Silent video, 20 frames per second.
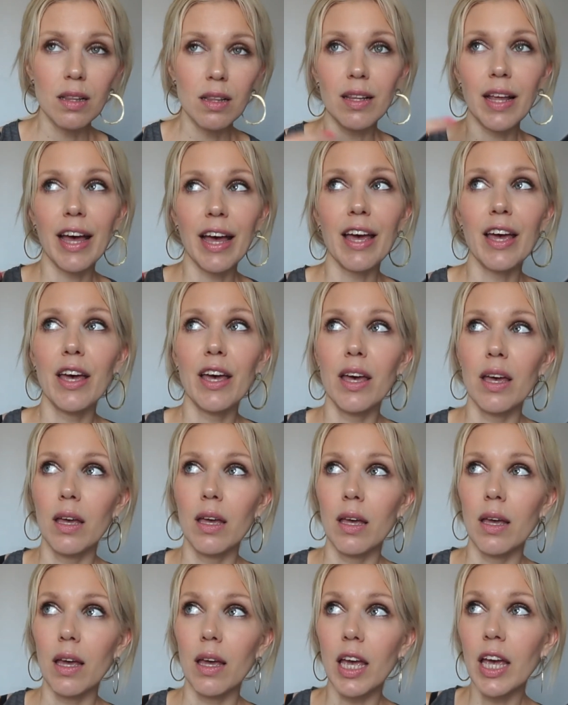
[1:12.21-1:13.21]
Like
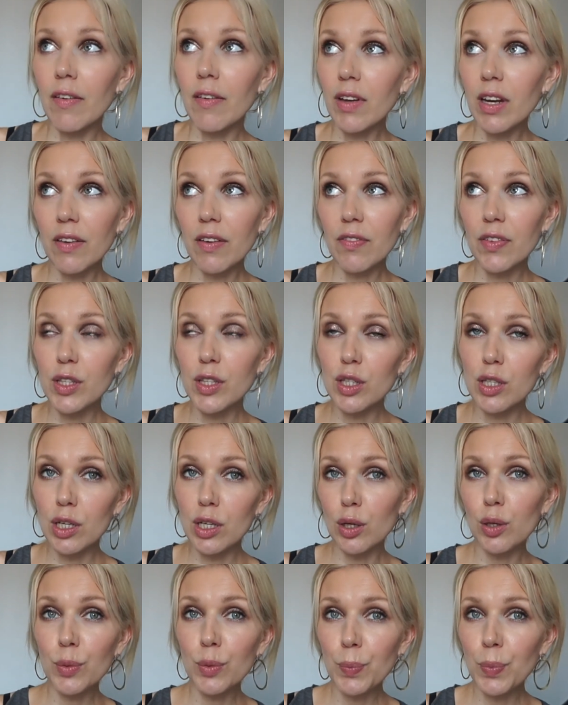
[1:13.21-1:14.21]
even if it's a
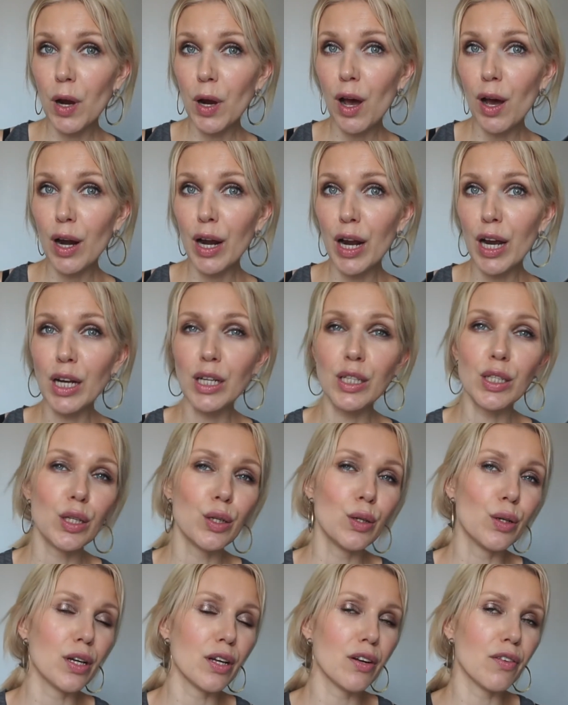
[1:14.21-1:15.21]
good product,
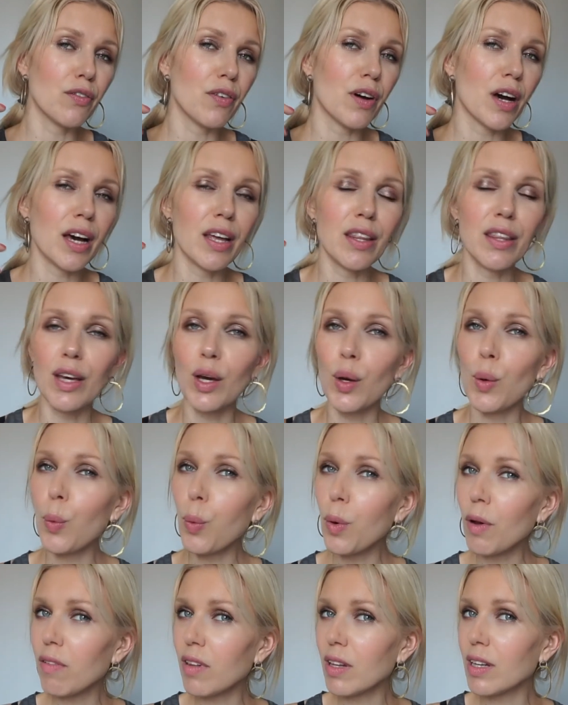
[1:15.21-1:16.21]
you can find the
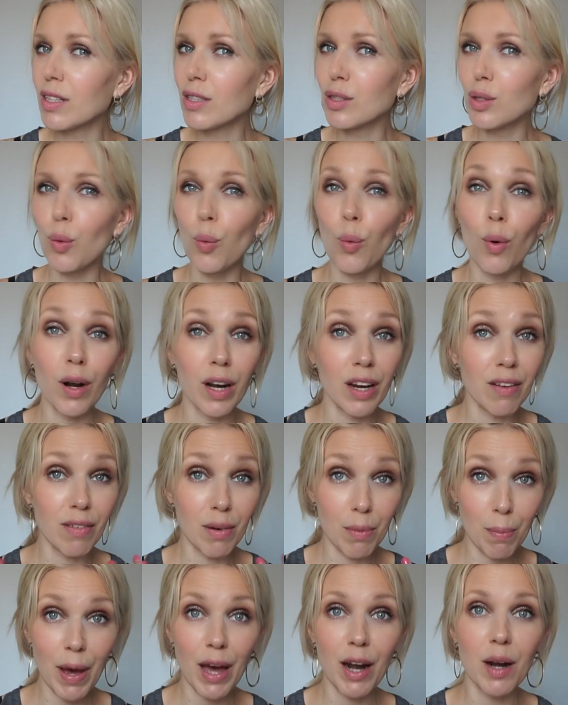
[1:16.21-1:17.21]
equivalent or
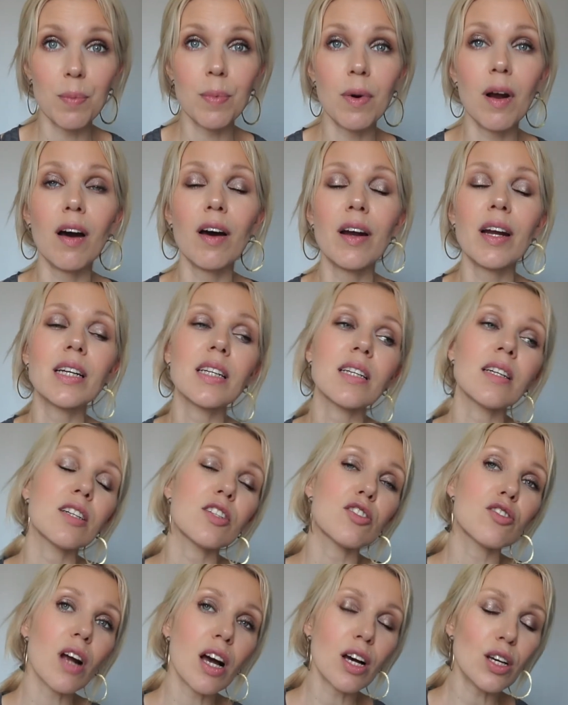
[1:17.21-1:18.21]
even better product in a
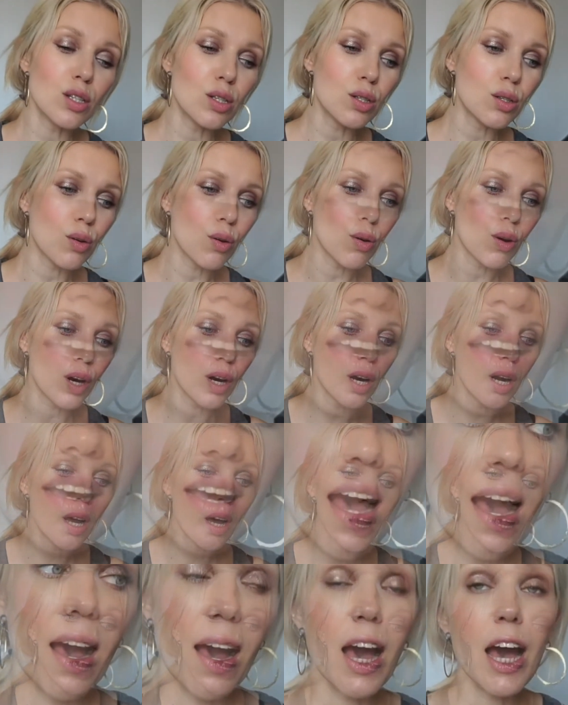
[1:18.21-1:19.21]
drugstore.
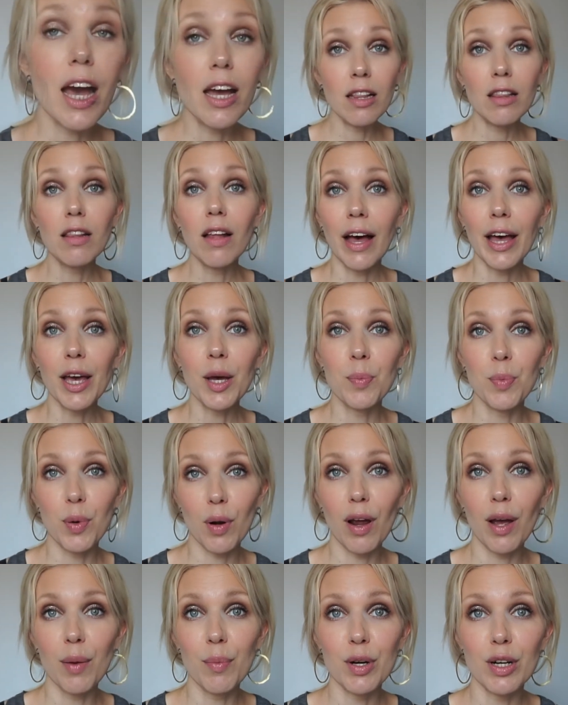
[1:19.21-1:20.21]
I like
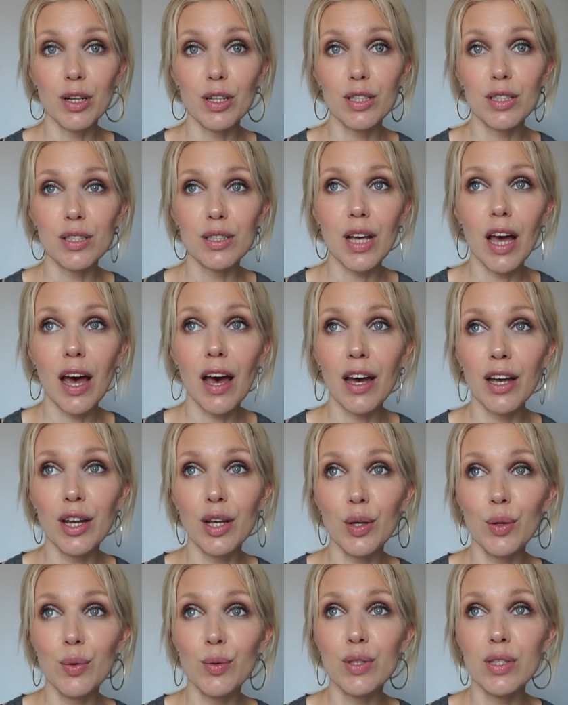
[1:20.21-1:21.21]
primers. I
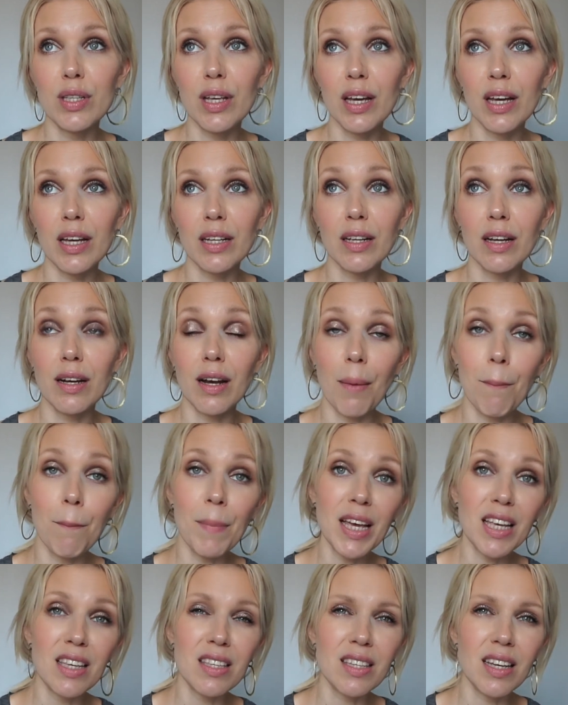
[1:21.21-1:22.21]
use it and I
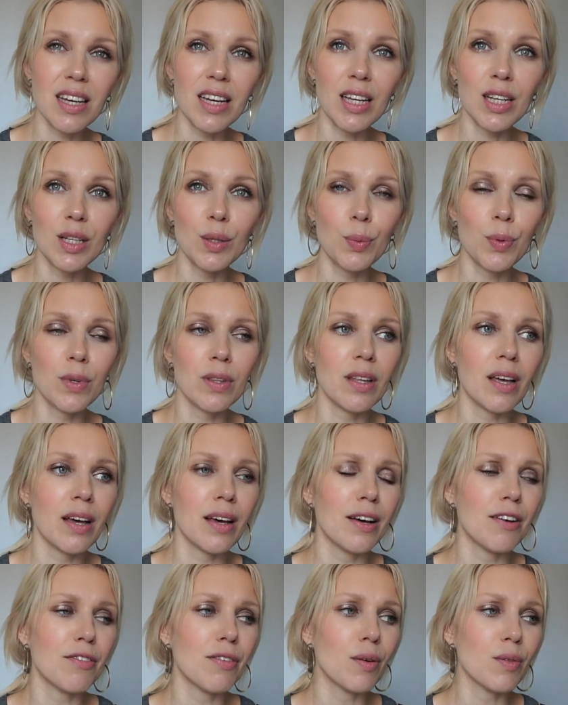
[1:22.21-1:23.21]
mix it with the
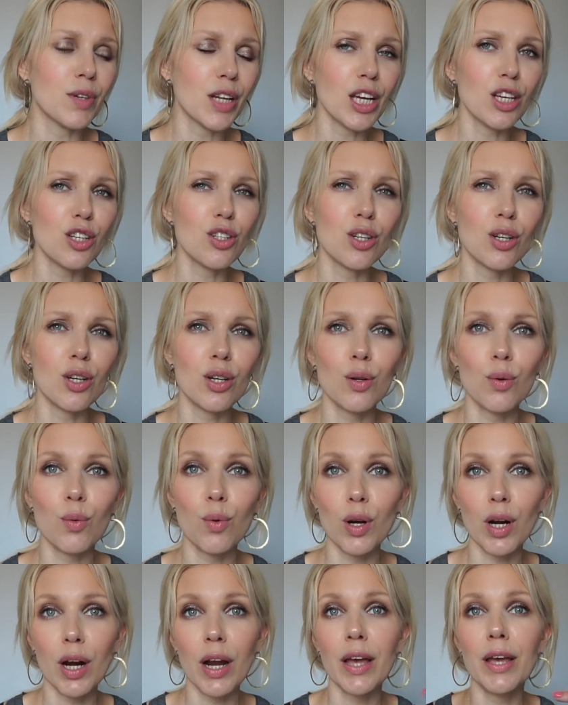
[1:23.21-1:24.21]
foundation
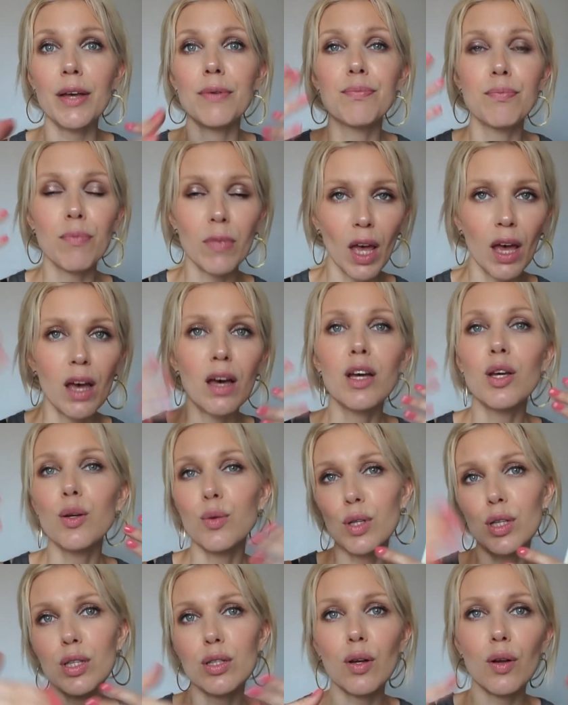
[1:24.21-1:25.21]
or I
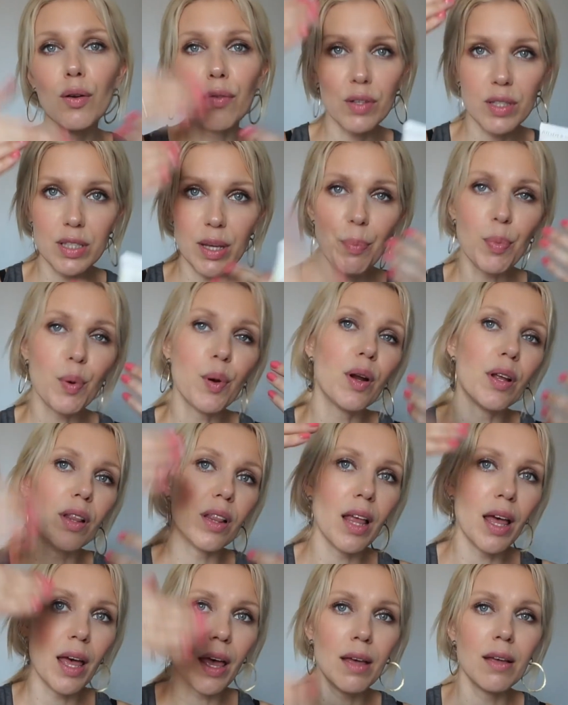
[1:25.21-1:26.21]
use it sort of
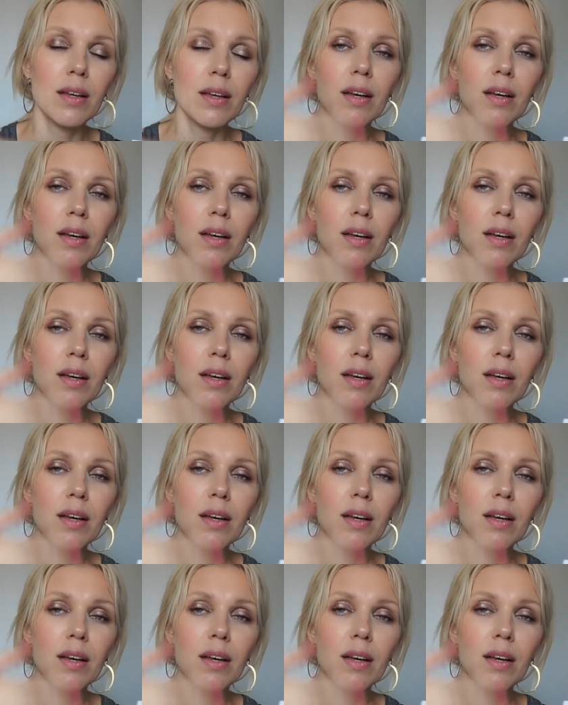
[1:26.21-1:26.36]
separately.